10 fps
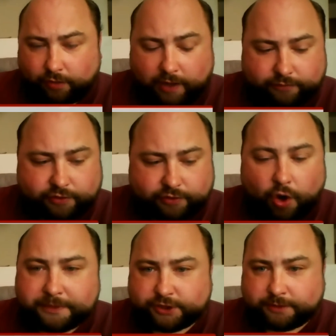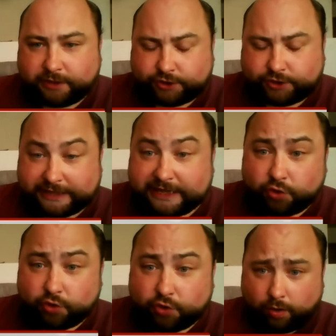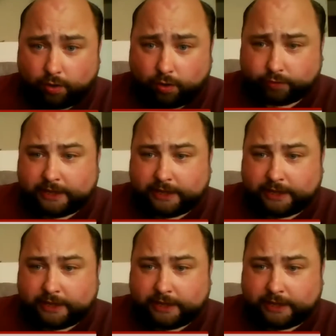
around the Hobby Shop dungeon in the world.